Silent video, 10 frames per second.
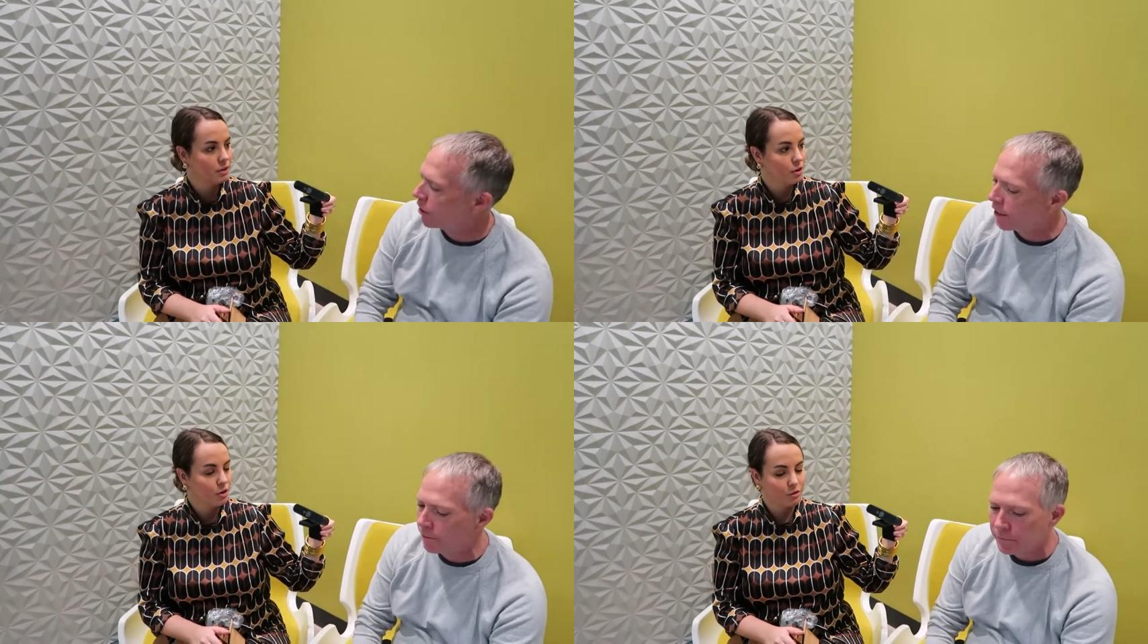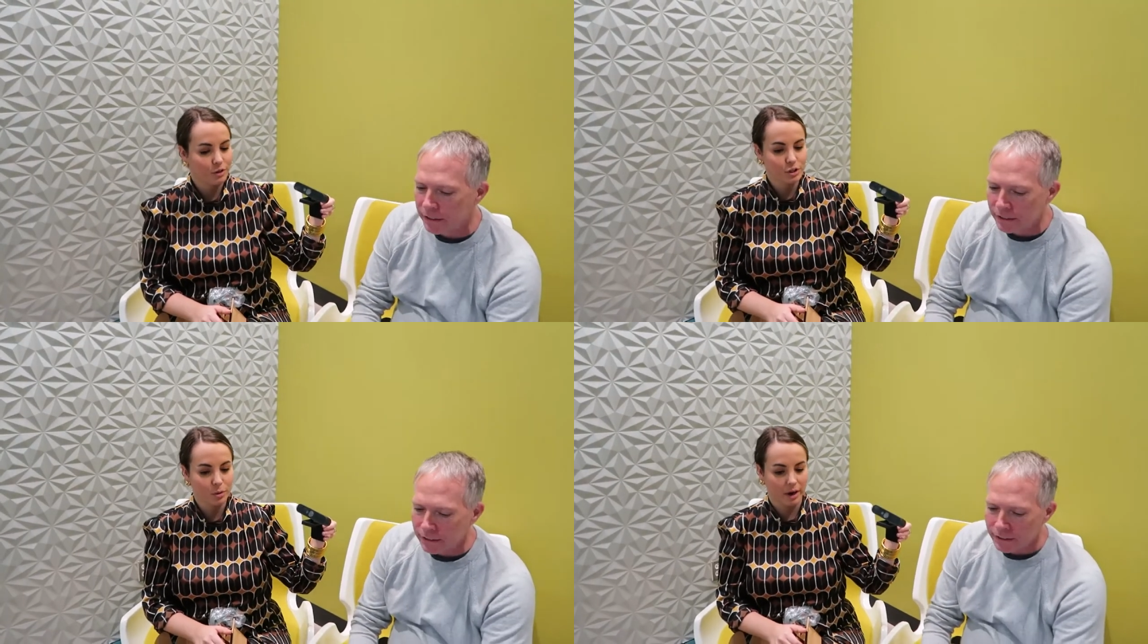Speaker 1: try that.
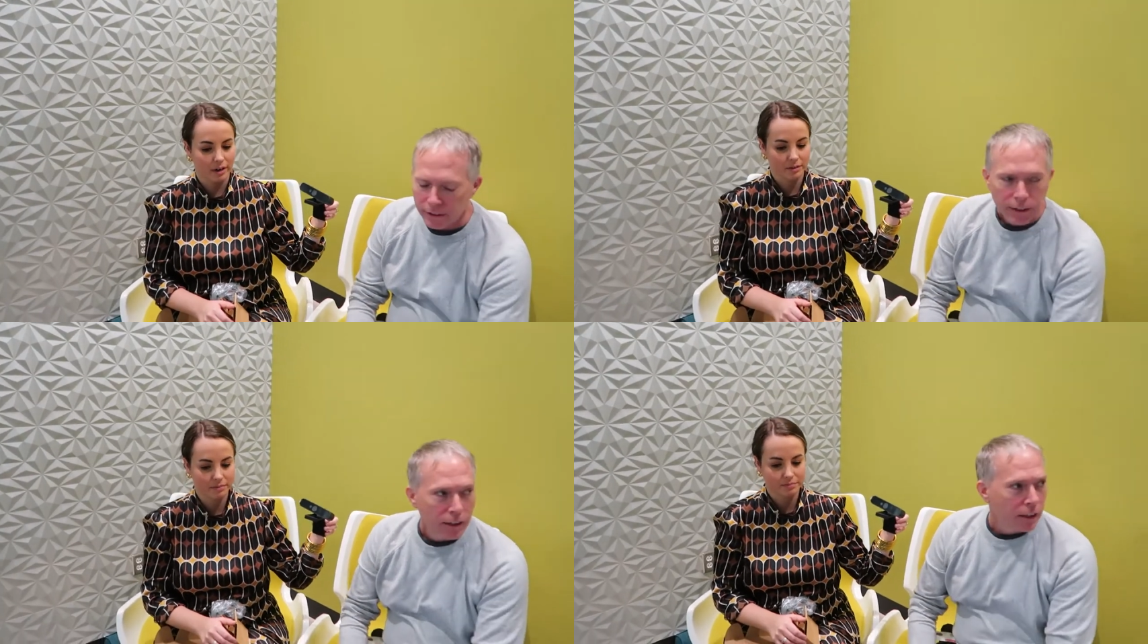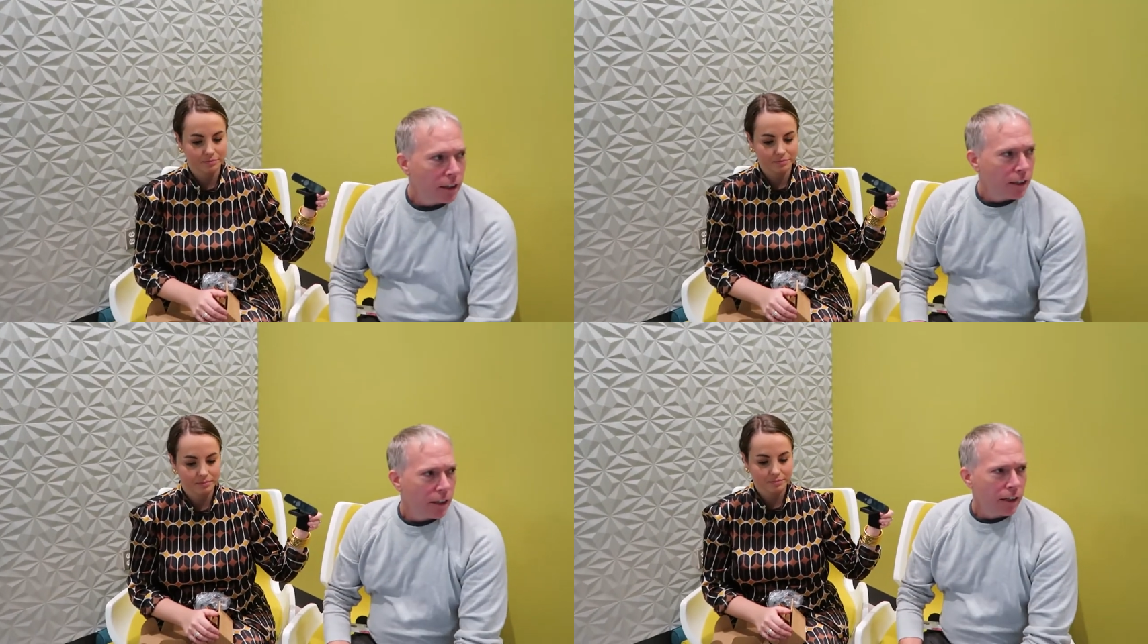For sure.
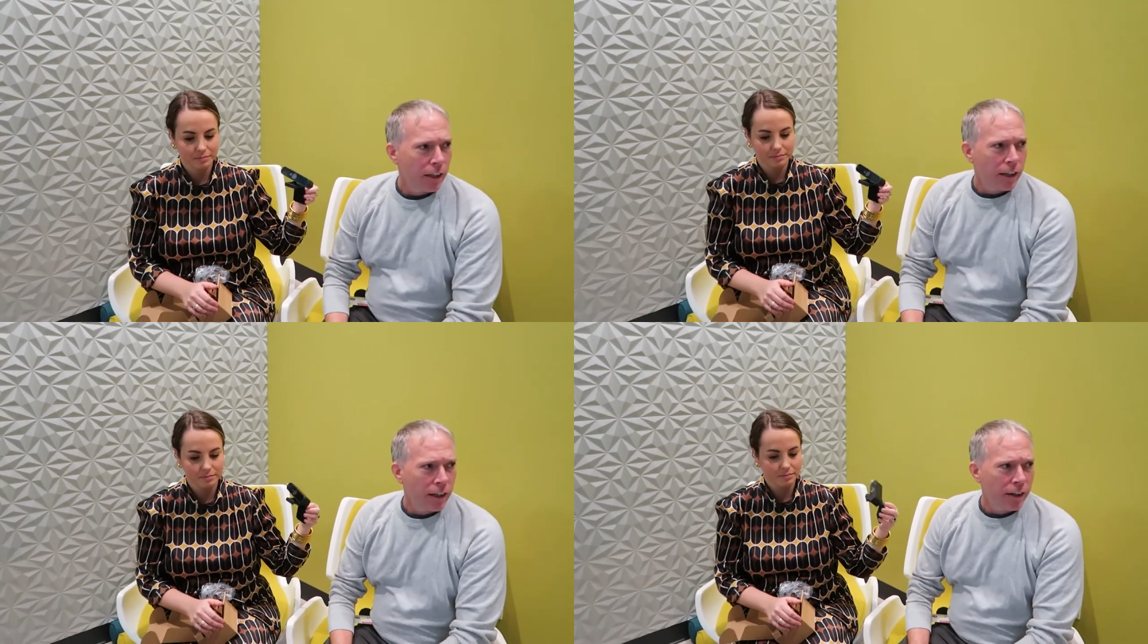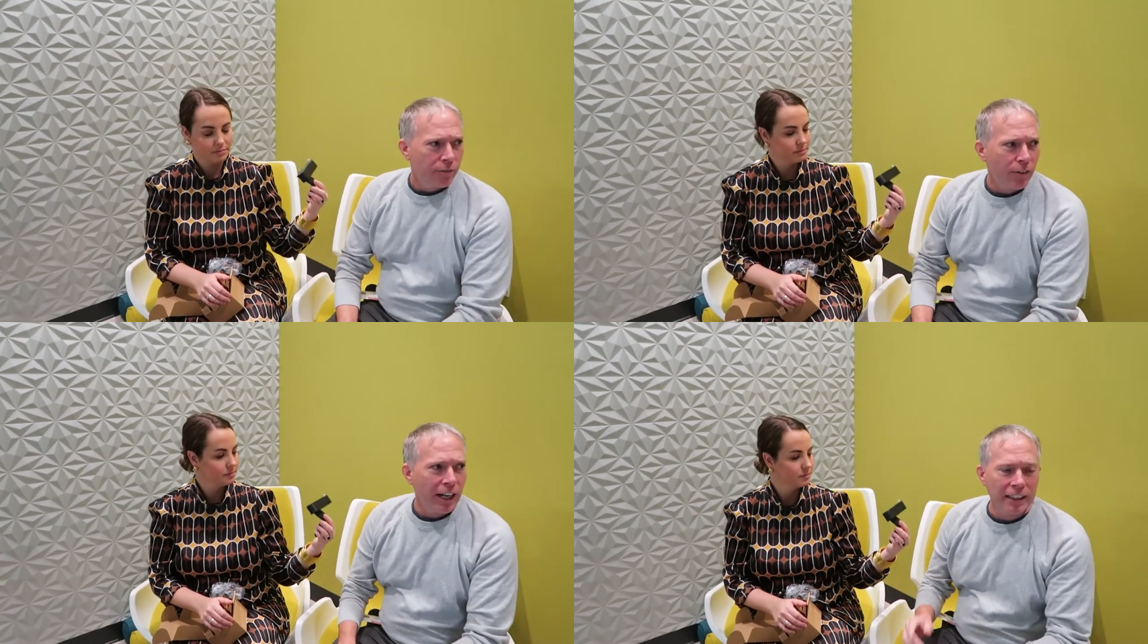
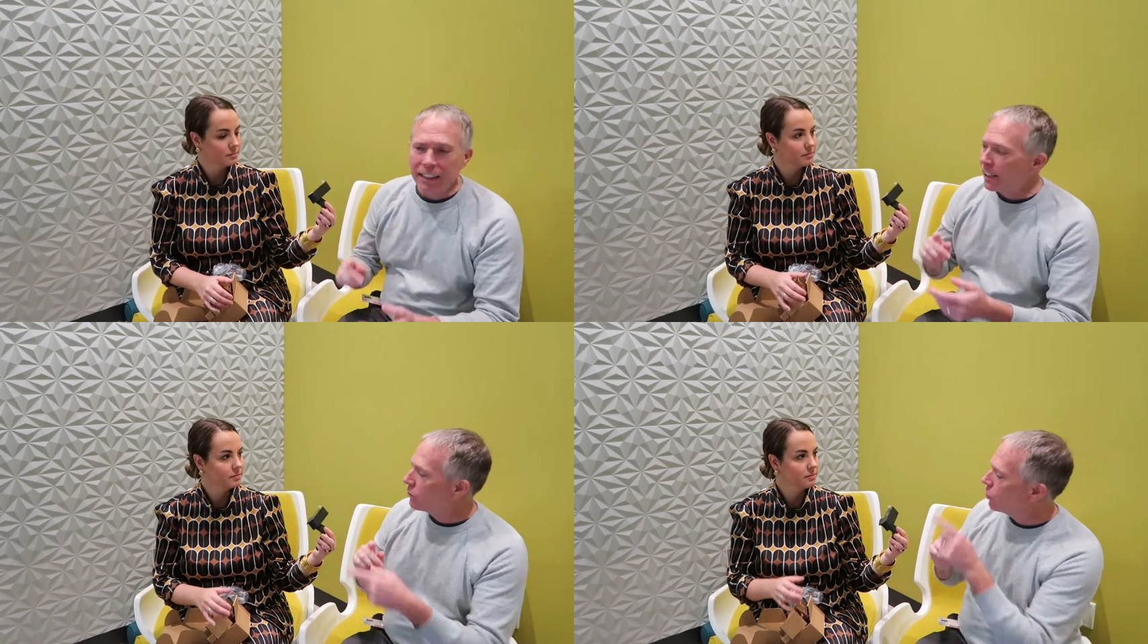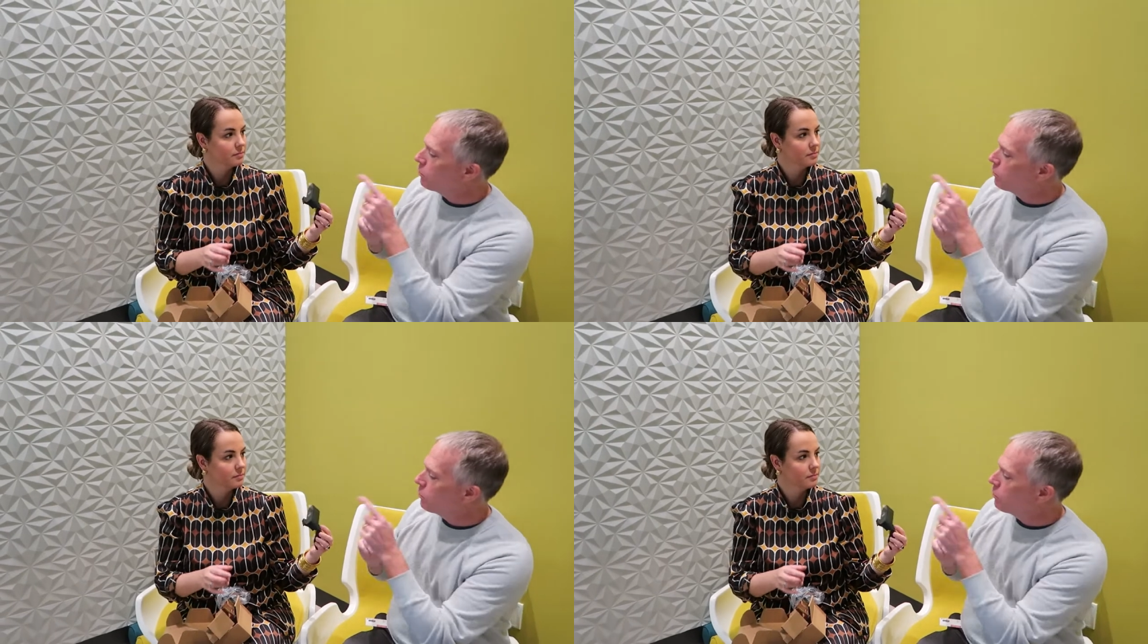Uh, finally, it has